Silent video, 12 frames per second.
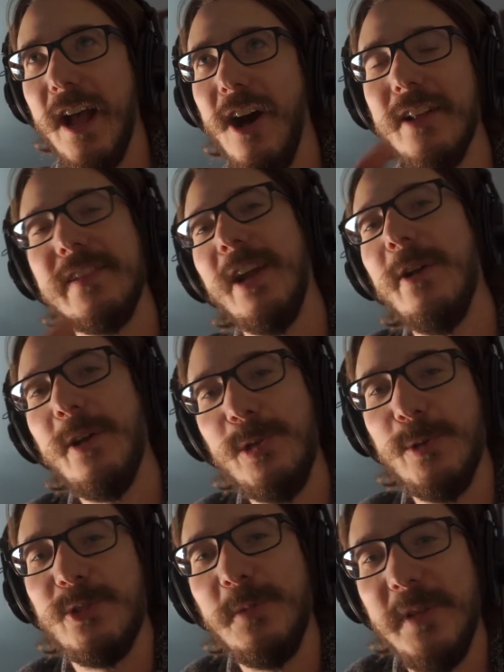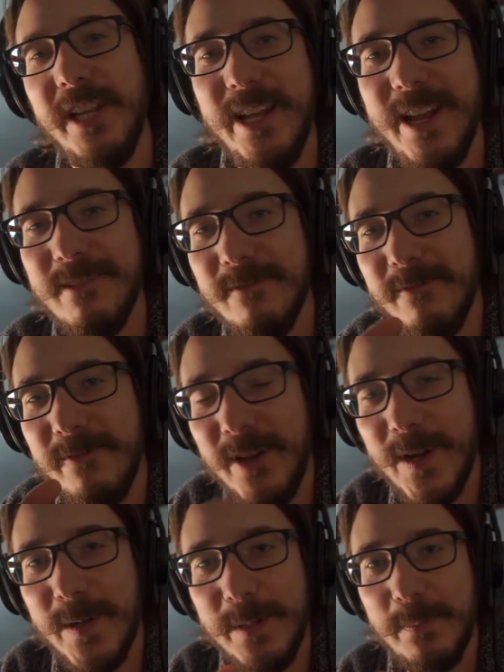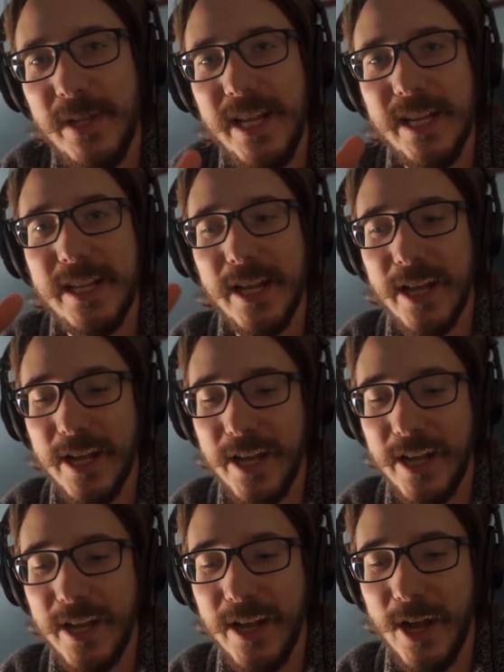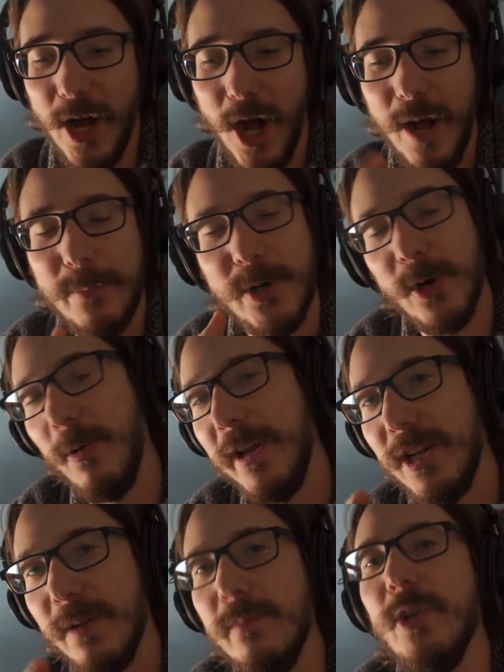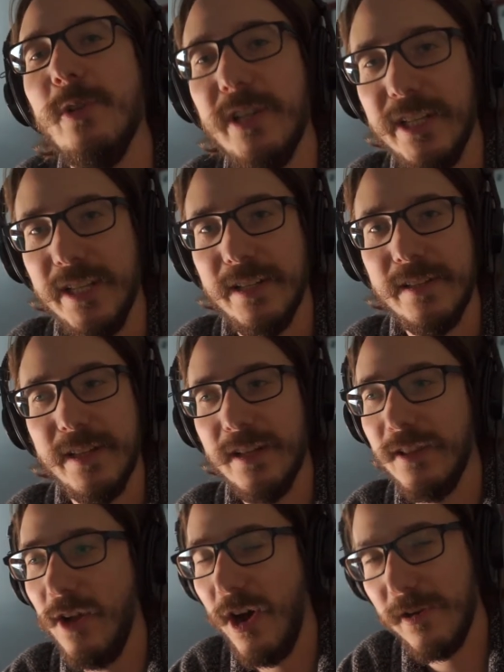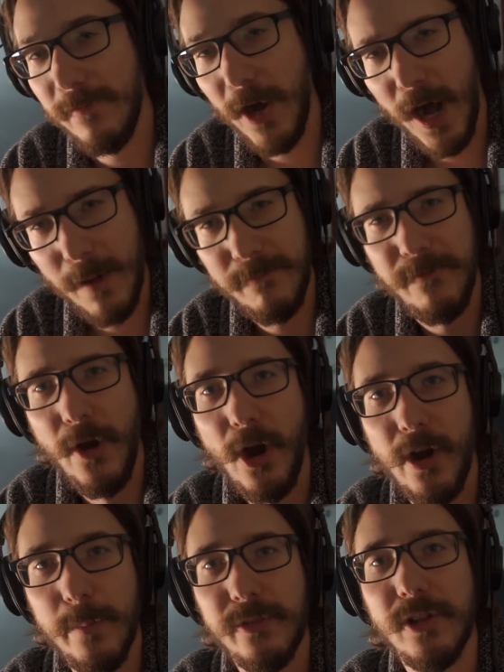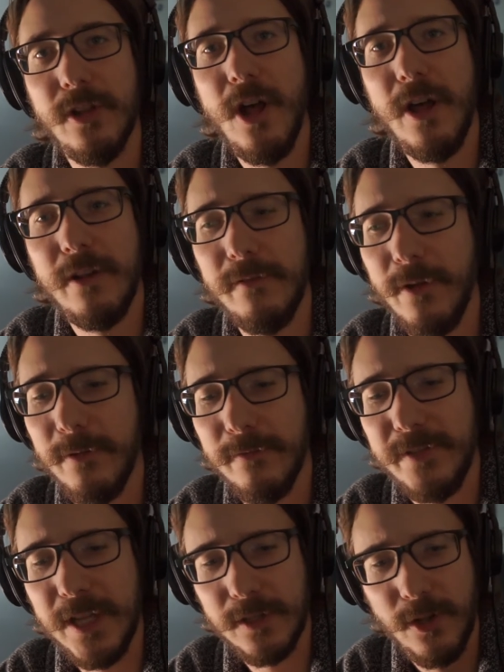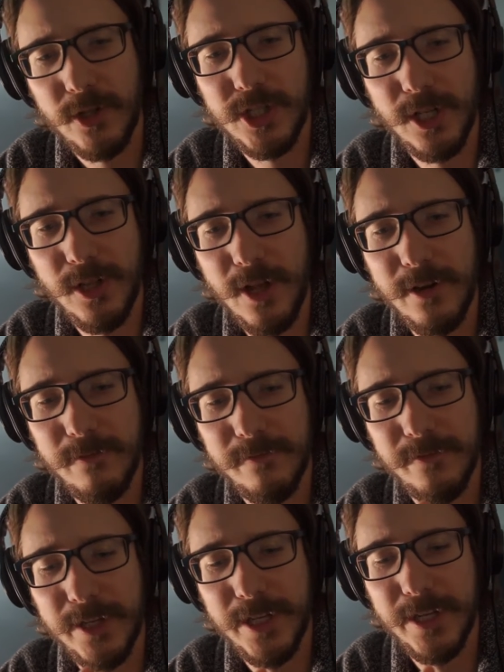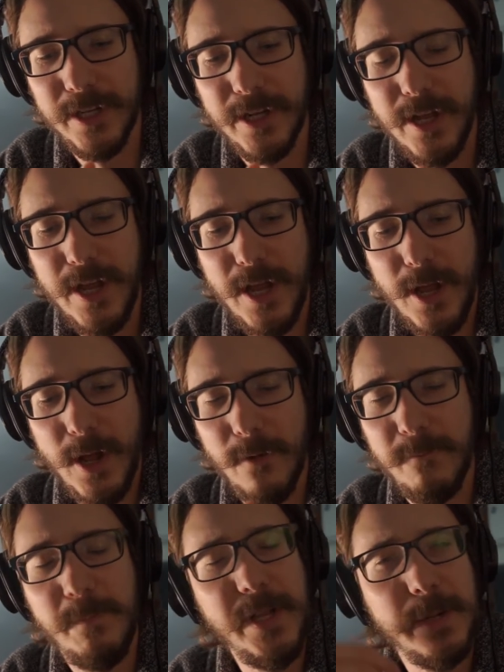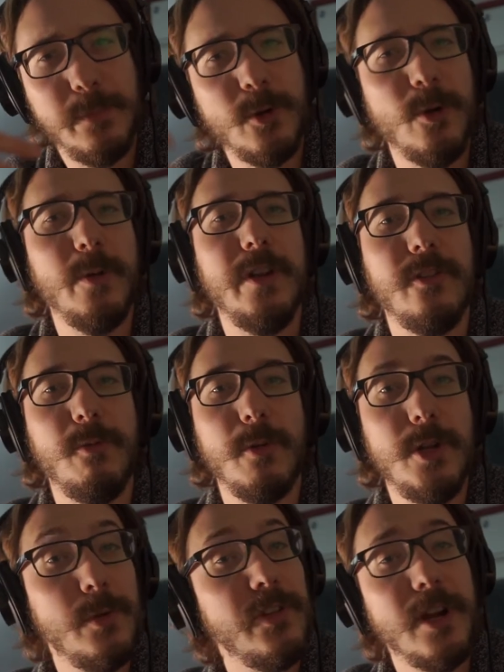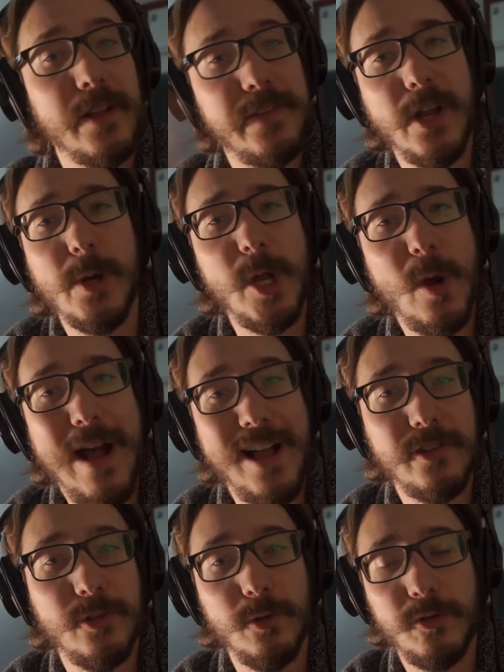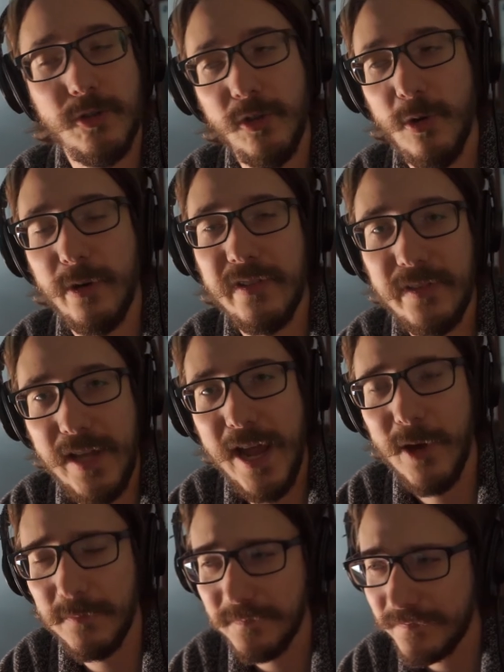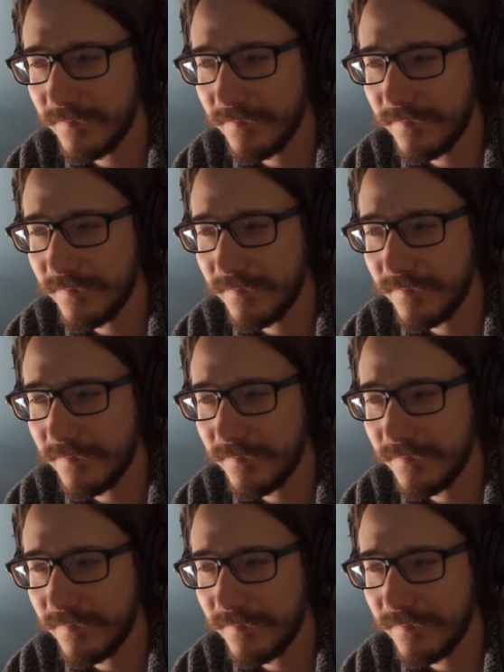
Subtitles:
Ontario used to be a very big hop growing community. Yeah. A lot of hop farms, a lot of technology, a lot of big breweries were using Ontario as their source. Now,